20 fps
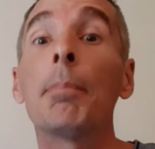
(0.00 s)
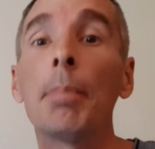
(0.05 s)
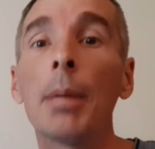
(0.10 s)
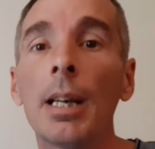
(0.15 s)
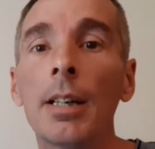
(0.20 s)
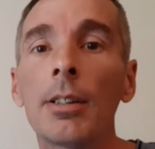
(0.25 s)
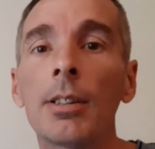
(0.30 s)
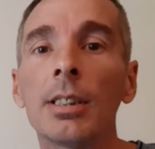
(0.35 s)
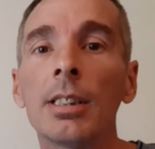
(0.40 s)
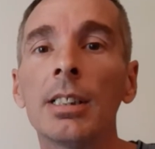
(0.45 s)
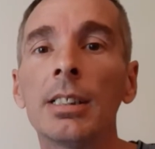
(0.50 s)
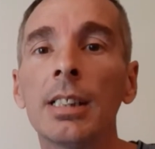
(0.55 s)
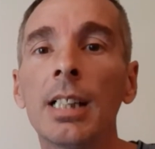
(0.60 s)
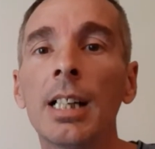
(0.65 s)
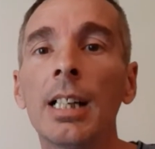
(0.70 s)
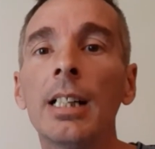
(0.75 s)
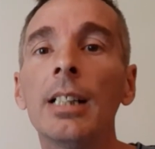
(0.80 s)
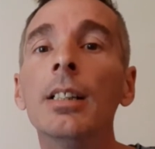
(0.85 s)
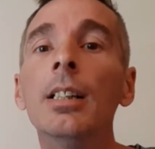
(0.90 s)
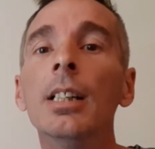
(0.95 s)
better than
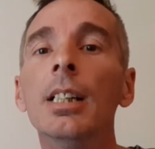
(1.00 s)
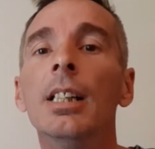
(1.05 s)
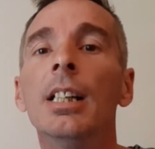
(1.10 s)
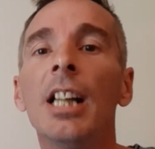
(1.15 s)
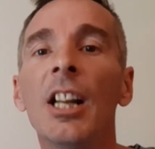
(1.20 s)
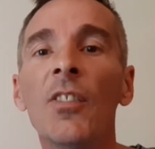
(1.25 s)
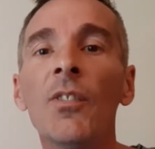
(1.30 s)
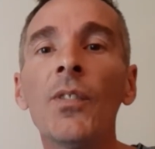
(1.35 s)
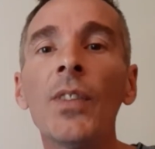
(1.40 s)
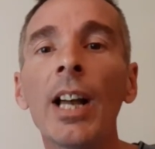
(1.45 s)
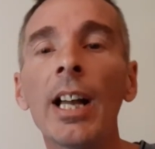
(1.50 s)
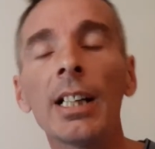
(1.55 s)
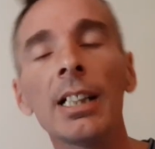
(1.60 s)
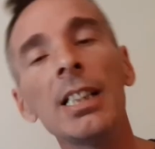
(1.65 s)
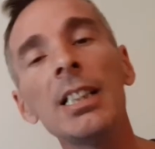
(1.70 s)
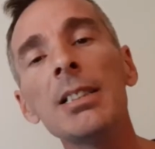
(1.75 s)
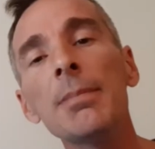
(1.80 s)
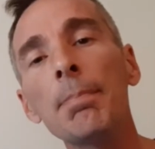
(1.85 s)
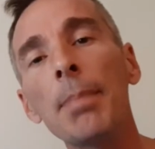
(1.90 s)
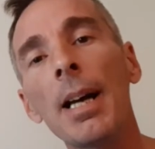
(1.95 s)
that. In fact,
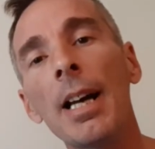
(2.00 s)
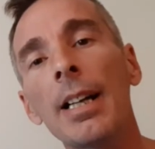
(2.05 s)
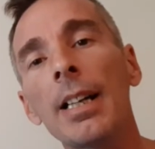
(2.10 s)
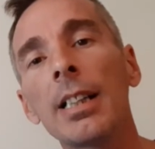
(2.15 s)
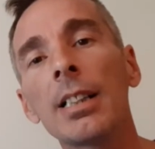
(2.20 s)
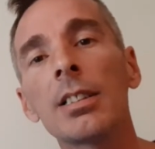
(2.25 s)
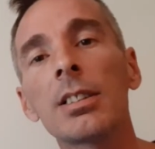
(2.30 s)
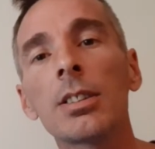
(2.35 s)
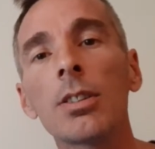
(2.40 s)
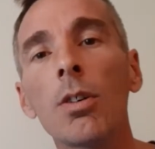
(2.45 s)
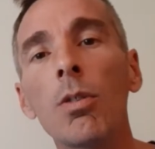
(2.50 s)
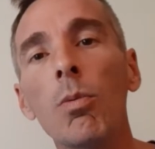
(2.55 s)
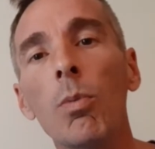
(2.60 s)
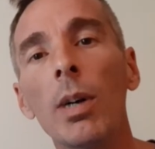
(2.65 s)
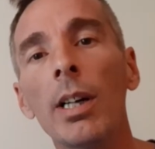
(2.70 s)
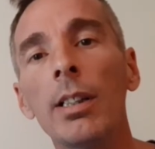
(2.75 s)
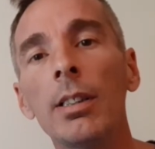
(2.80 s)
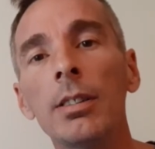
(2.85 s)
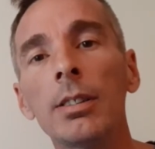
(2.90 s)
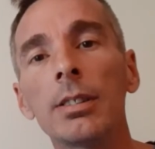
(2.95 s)
he's batting so
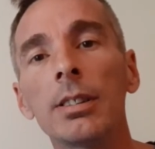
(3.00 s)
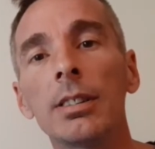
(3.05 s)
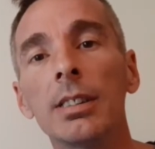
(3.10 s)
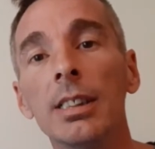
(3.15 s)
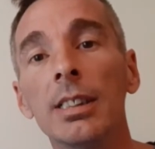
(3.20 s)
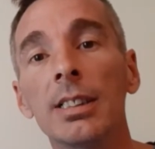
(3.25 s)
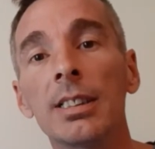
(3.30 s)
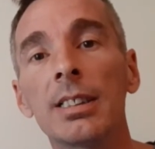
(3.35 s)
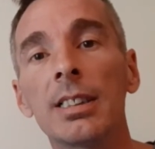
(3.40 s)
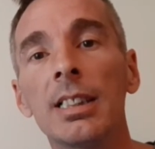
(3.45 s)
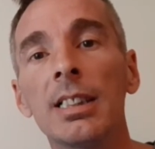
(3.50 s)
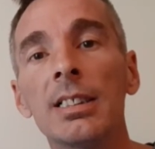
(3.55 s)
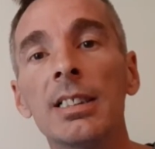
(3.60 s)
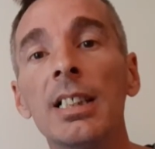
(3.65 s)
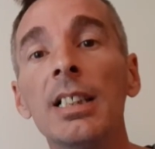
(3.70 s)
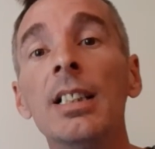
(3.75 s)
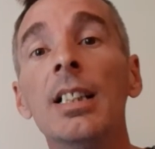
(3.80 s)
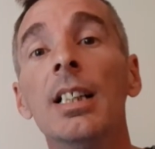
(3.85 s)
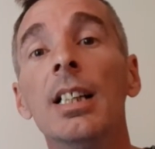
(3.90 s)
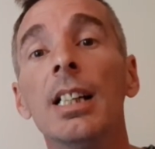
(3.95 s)
well this
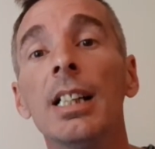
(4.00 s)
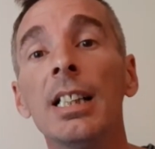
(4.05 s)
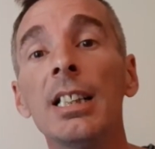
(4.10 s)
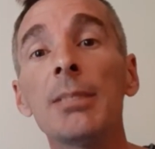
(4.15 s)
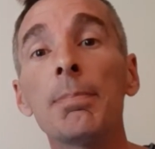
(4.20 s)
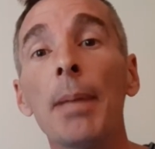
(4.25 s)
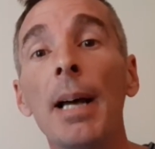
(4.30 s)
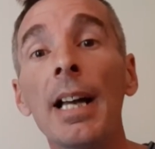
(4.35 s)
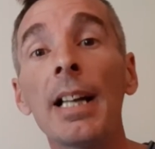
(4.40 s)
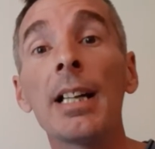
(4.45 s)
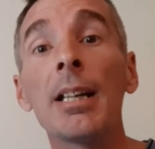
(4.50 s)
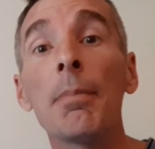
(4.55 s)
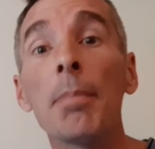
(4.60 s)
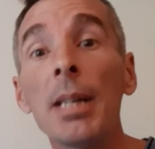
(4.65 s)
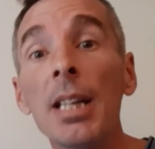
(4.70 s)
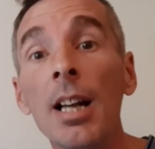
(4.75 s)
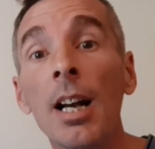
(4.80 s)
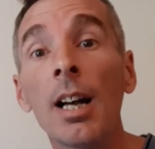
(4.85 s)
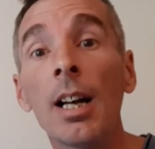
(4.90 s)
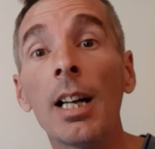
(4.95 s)
season, he's batting
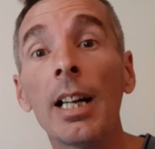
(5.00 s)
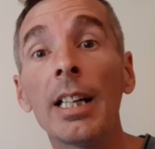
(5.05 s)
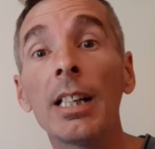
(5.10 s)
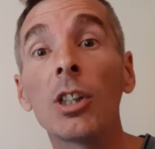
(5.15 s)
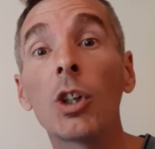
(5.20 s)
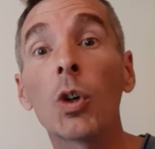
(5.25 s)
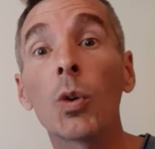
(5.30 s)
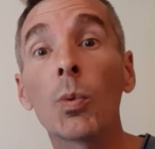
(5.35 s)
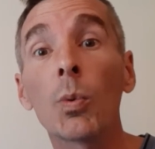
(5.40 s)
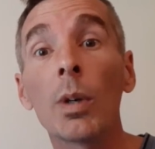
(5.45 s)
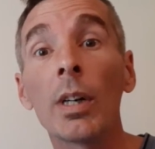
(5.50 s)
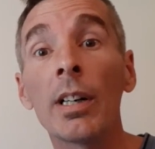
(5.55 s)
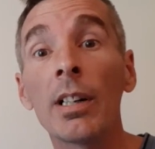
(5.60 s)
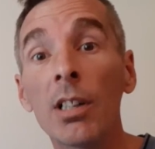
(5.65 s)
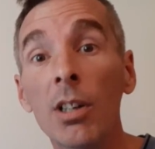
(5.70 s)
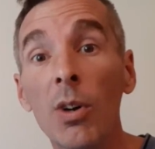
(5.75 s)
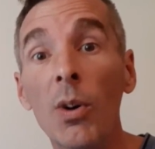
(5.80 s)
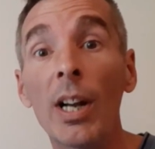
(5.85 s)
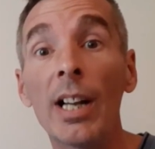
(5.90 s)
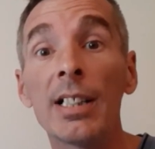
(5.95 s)
behind
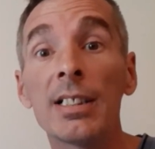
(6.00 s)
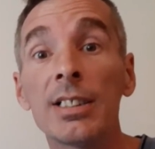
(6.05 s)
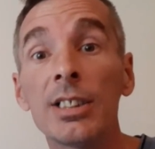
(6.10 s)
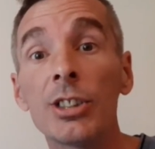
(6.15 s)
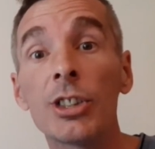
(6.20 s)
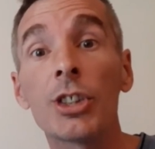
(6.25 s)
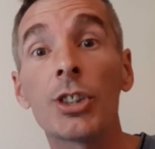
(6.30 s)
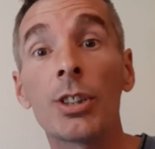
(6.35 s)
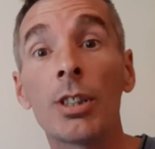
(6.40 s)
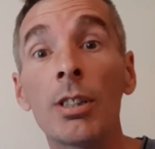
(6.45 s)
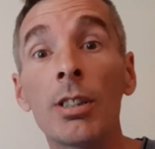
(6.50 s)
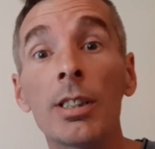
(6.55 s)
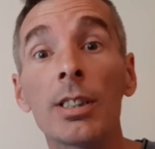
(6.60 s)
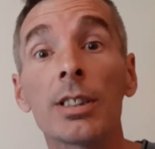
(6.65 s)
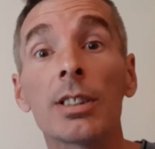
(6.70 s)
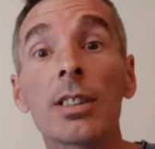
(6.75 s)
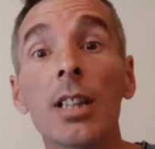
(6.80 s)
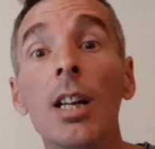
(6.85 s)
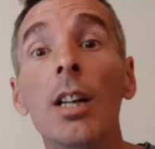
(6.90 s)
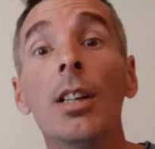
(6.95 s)
Guerrero as
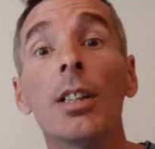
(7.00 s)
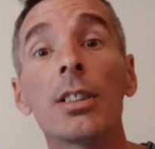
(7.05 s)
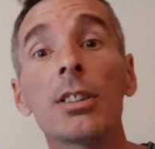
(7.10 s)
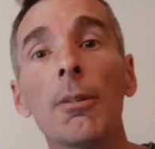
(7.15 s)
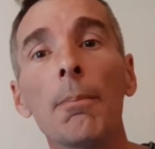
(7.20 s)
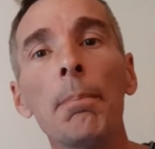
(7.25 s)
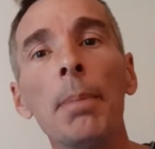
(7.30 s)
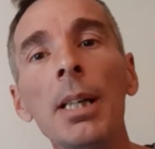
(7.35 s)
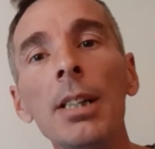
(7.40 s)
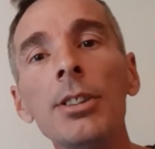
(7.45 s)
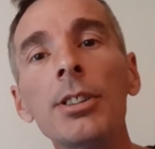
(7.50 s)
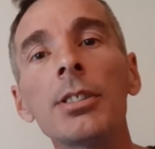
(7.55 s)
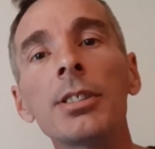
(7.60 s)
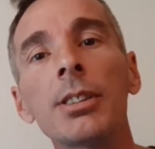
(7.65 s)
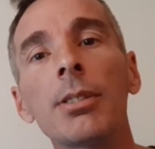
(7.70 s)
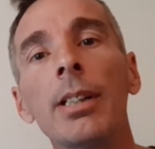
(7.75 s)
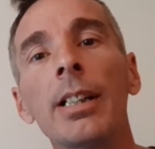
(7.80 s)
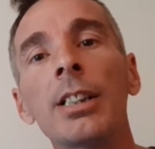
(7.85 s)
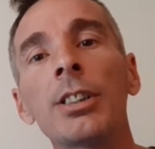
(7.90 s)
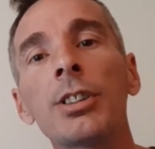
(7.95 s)
insurance. So pitchers
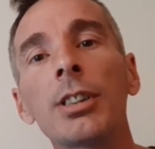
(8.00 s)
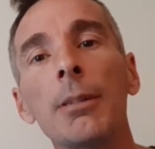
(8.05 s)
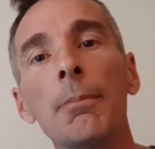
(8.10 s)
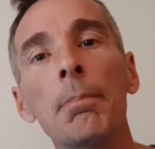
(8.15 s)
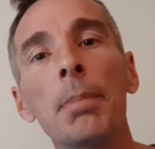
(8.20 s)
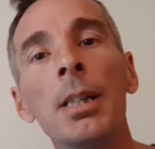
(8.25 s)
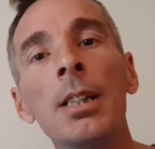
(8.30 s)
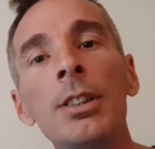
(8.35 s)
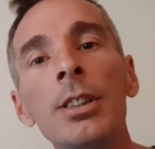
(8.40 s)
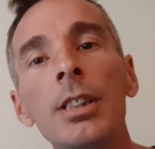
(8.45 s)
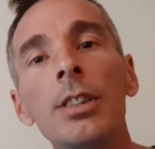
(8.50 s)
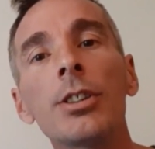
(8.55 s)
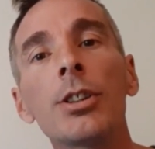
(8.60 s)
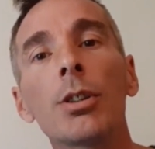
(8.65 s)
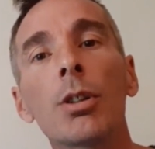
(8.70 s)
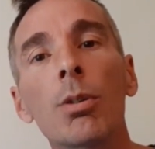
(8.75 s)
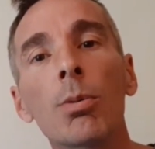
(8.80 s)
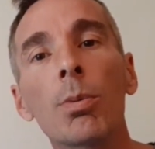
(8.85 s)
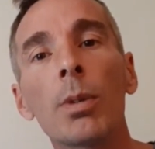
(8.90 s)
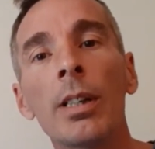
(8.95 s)
are actually pitching to
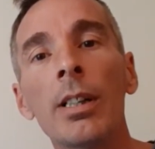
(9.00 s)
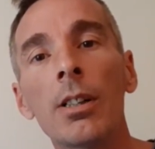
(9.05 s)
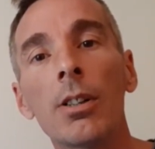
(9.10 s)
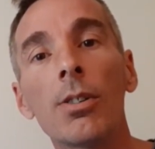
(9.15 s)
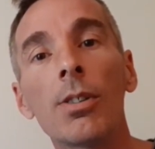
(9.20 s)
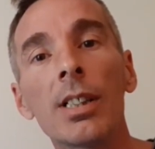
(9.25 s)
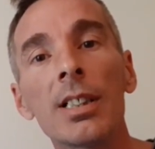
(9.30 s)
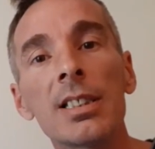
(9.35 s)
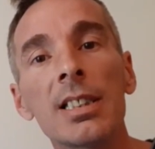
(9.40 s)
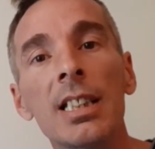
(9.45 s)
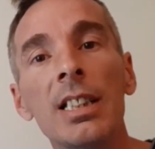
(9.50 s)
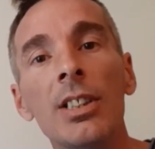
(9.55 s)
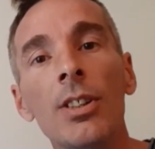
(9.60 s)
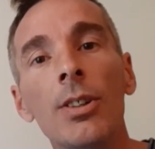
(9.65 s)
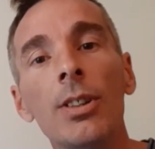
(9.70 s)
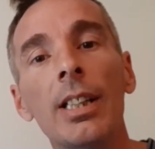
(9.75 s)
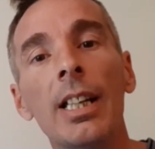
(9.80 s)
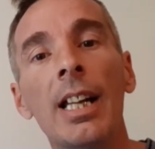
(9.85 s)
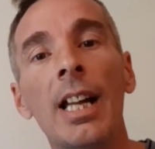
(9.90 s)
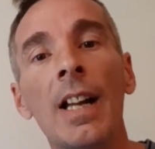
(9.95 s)
Guerrero because they know
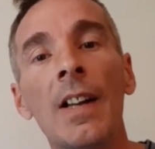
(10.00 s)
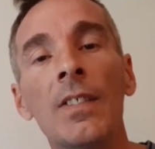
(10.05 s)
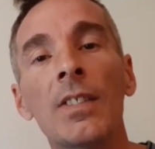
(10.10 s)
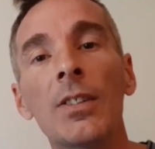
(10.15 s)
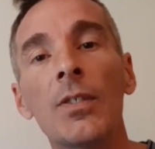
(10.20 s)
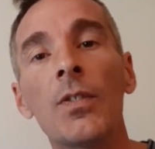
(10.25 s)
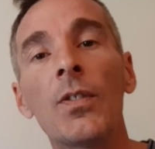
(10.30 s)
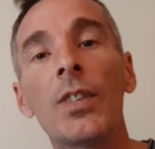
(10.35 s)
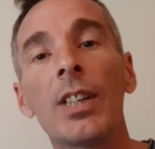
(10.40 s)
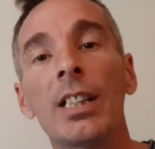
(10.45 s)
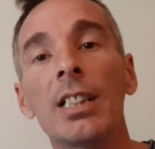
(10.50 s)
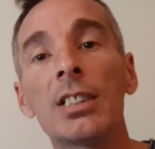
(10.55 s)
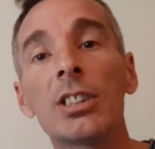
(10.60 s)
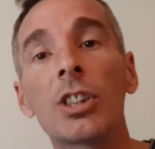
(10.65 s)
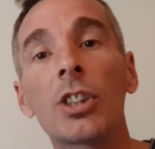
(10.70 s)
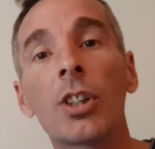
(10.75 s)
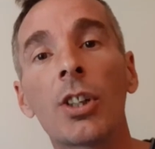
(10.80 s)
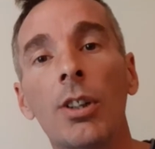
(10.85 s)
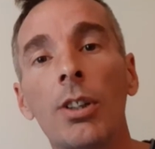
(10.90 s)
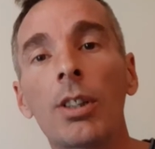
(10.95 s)
they have to face
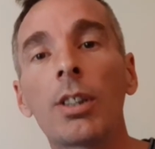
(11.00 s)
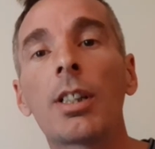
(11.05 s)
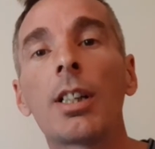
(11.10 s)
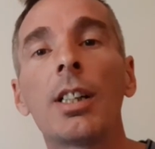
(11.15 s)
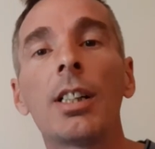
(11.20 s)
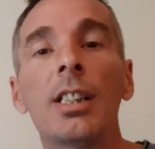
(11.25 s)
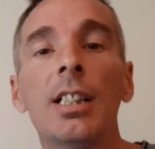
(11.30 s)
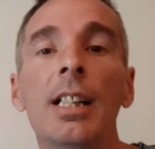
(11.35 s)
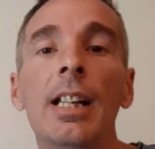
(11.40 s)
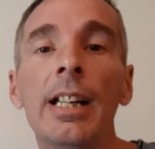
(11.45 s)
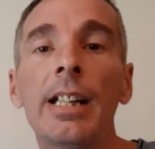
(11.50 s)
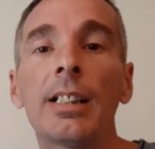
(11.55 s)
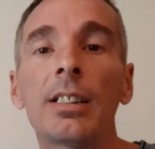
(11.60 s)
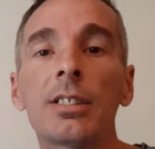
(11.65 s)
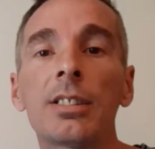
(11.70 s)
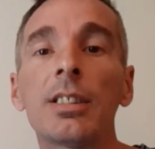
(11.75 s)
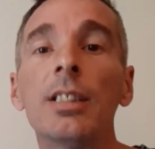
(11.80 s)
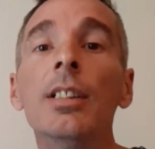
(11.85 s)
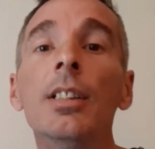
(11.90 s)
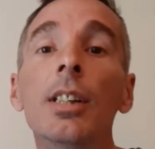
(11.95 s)
Kirk next.